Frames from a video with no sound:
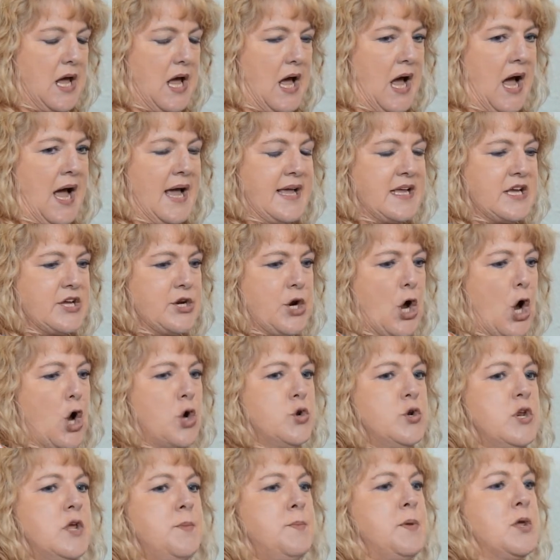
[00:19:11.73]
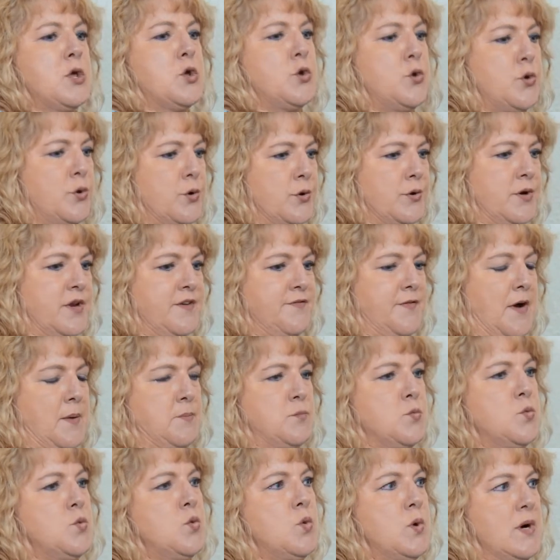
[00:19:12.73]
I can only be good if
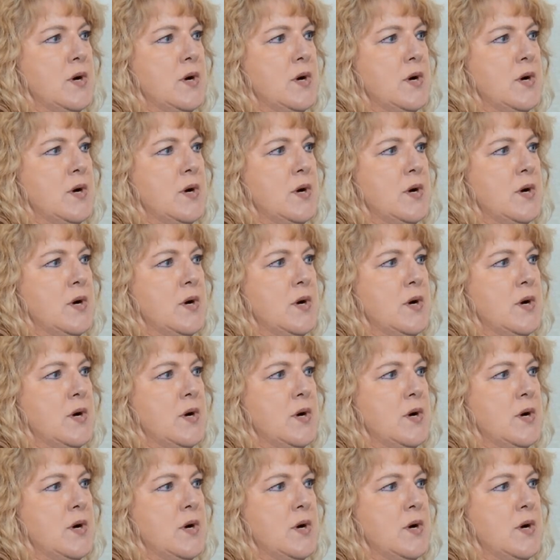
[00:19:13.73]
I'm